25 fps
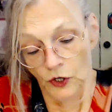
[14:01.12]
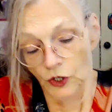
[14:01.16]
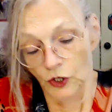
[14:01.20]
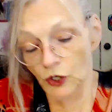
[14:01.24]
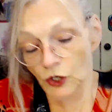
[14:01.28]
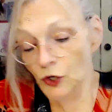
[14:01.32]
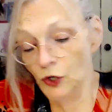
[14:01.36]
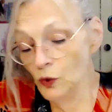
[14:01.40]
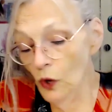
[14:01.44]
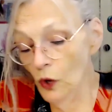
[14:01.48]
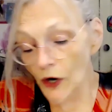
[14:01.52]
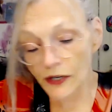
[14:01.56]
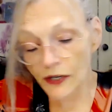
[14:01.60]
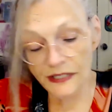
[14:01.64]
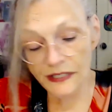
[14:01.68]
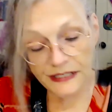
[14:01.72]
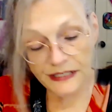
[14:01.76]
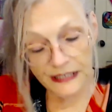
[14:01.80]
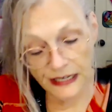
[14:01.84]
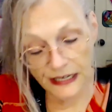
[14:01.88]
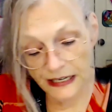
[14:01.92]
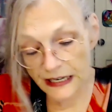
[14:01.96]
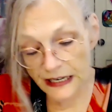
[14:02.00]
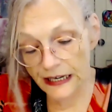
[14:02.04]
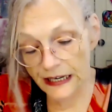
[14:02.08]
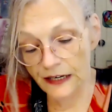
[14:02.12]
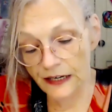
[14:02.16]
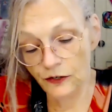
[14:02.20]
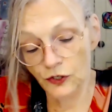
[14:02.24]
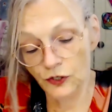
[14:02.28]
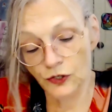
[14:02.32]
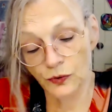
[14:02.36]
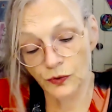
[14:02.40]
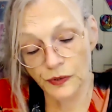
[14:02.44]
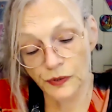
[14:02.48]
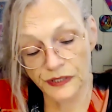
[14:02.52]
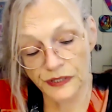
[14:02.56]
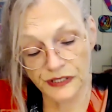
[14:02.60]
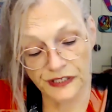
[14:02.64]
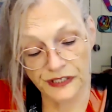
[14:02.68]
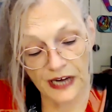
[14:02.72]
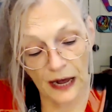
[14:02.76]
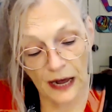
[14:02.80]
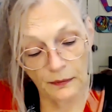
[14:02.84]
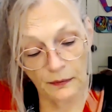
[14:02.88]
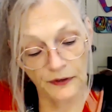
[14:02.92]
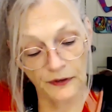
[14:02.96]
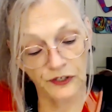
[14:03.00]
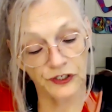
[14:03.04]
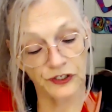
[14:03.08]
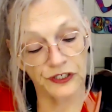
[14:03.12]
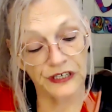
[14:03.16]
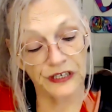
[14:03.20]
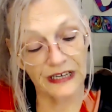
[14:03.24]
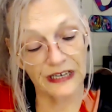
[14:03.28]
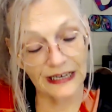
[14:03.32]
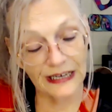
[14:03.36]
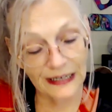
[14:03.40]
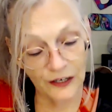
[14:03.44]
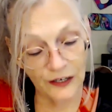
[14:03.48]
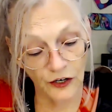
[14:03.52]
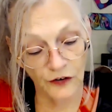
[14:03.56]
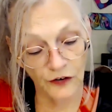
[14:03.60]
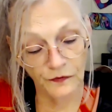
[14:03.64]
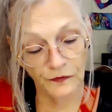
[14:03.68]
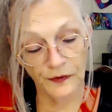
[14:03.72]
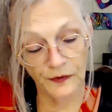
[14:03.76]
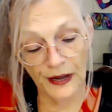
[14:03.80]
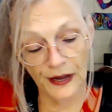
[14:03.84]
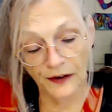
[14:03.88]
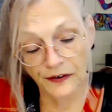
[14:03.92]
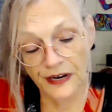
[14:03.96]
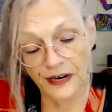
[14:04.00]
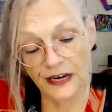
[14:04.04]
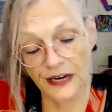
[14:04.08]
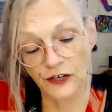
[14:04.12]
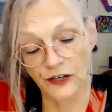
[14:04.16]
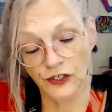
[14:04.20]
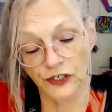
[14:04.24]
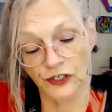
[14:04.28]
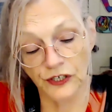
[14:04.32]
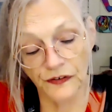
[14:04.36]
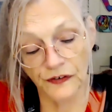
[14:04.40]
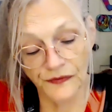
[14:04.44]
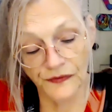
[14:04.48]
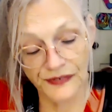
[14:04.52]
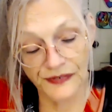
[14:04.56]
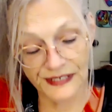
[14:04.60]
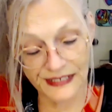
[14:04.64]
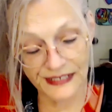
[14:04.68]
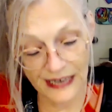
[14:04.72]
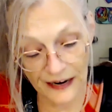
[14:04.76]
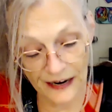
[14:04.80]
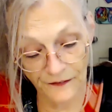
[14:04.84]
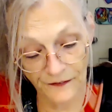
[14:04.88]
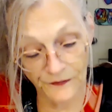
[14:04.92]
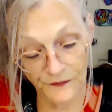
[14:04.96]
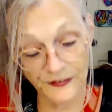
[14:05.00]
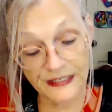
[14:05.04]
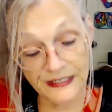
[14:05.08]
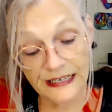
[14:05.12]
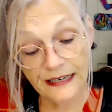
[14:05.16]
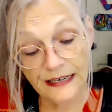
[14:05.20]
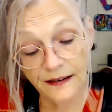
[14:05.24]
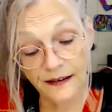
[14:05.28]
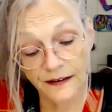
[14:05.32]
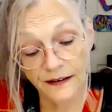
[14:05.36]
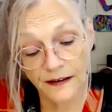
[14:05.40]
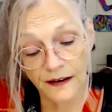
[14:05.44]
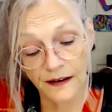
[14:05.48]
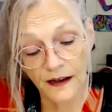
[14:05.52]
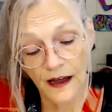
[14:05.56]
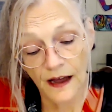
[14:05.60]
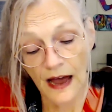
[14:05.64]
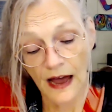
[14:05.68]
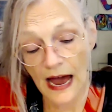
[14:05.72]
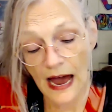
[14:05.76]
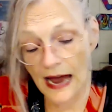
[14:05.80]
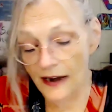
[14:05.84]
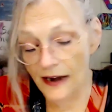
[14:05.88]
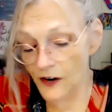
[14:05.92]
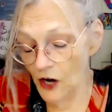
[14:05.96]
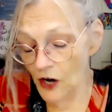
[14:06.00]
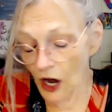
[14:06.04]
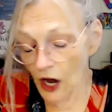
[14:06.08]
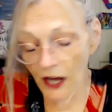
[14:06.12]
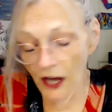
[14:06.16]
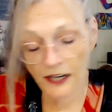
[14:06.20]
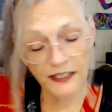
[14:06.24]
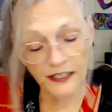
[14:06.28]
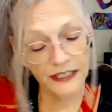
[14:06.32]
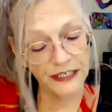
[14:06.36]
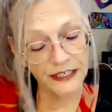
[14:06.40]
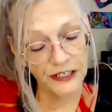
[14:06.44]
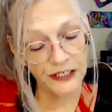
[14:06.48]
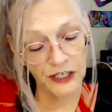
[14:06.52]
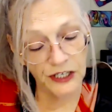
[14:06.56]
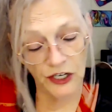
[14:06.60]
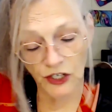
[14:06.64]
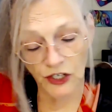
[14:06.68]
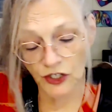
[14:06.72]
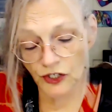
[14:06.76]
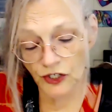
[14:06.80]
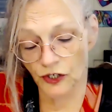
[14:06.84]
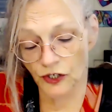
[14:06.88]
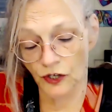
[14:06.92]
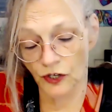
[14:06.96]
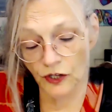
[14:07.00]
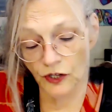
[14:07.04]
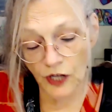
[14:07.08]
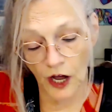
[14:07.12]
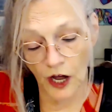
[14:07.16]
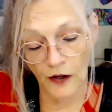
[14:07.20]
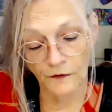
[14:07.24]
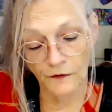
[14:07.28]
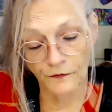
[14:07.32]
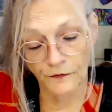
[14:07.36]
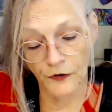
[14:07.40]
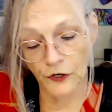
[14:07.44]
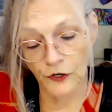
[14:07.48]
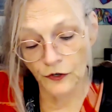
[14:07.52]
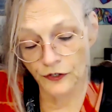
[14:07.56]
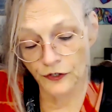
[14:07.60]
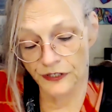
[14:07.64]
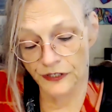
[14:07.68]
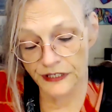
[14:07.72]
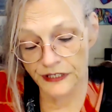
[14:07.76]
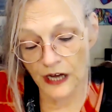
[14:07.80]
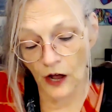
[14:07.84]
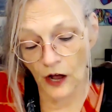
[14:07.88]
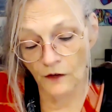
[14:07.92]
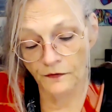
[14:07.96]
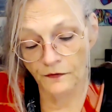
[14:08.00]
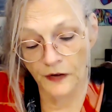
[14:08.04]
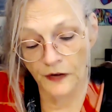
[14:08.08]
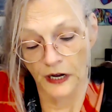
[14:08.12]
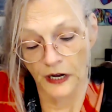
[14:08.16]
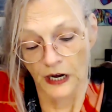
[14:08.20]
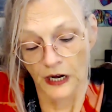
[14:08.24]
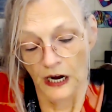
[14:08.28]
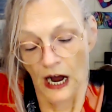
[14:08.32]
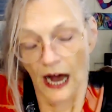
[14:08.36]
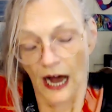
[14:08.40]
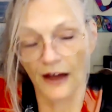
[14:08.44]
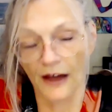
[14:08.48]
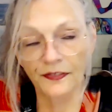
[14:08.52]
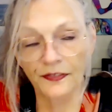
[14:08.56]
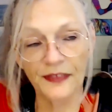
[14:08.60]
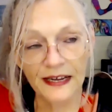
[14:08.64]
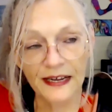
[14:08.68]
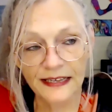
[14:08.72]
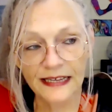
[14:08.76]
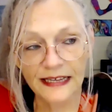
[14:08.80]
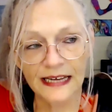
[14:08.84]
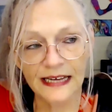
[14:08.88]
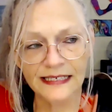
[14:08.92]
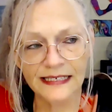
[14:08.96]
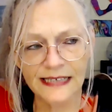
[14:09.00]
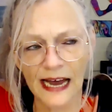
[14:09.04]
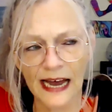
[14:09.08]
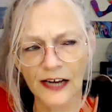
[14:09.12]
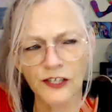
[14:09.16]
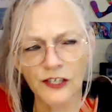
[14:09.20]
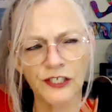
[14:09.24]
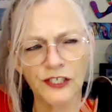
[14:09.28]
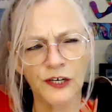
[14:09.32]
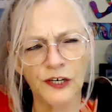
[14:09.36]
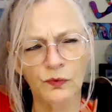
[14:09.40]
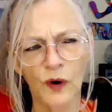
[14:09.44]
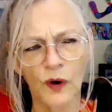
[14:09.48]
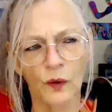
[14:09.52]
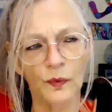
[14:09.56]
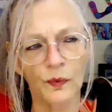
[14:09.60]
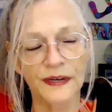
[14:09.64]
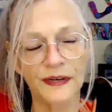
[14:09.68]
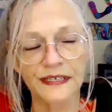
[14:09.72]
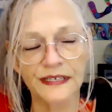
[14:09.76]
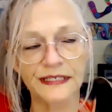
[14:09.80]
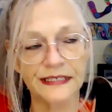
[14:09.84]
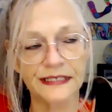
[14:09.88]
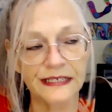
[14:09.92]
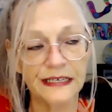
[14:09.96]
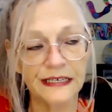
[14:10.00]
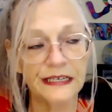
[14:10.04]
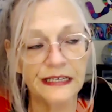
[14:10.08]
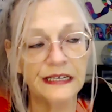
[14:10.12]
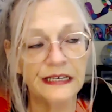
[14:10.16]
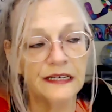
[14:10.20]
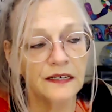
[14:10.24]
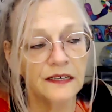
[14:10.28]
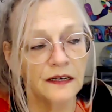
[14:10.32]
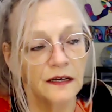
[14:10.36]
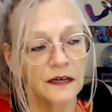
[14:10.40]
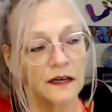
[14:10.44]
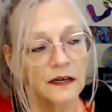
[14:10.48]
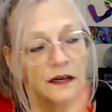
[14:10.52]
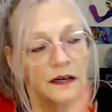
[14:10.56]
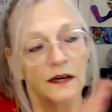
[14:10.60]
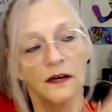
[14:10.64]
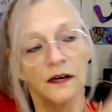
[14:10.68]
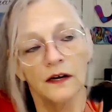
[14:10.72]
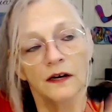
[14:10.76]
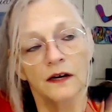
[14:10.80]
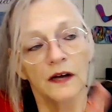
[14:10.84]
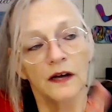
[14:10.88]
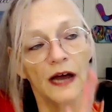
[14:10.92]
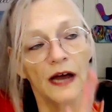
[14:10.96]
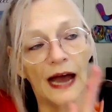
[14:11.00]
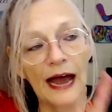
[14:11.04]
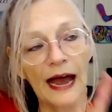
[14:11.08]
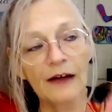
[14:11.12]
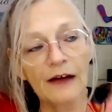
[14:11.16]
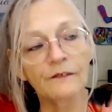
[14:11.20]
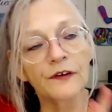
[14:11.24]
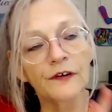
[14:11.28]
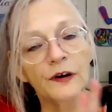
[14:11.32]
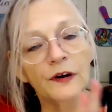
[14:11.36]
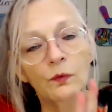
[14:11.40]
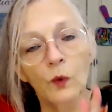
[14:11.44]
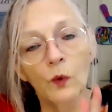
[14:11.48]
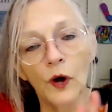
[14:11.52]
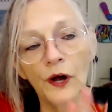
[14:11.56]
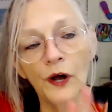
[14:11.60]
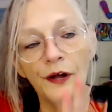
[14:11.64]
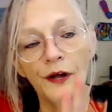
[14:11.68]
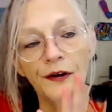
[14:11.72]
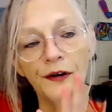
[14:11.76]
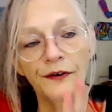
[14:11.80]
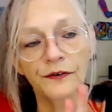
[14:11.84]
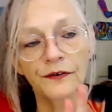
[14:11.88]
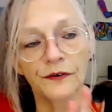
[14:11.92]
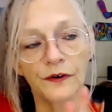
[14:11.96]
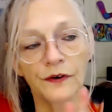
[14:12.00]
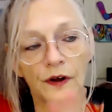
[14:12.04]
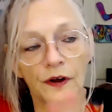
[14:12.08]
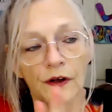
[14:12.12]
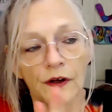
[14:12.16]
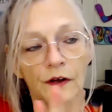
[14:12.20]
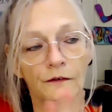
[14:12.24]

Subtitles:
You are seeking to establish an inner foundation of safety and unconditional love for yourself. I think that's actually what we see everyone